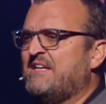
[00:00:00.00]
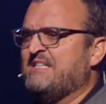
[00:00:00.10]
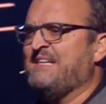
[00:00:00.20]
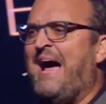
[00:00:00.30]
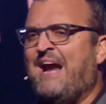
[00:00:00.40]

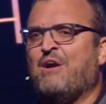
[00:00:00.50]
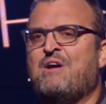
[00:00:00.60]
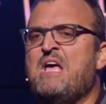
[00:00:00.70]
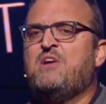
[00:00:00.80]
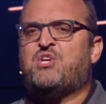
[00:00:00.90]
desire
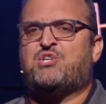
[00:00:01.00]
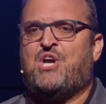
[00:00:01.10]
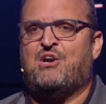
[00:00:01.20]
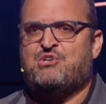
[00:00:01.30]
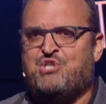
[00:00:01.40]
to
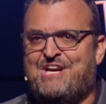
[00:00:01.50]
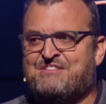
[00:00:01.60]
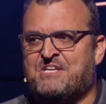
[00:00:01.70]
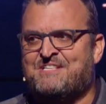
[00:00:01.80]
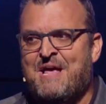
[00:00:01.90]
share
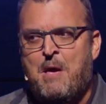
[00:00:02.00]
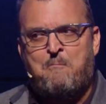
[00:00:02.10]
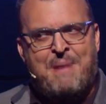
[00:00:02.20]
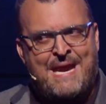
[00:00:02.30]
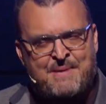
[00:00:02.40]
Jesus,
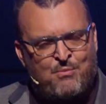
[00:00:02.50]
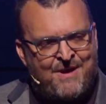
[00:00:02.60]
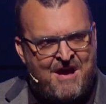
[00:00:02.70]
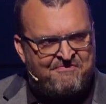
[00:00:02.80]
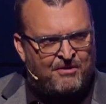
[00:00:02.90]
maybe we're
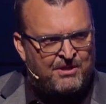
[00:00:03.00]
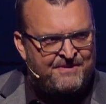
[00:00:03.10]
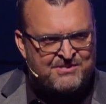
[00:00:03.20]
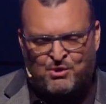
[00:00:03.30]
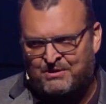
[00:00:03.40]
not full of
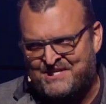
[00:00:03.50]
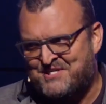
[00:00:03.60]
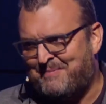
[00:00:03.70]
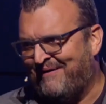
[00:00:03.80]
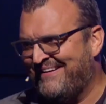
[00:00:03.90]
His Holy
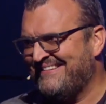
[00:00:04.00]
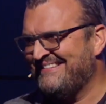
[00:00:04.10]
Spirit.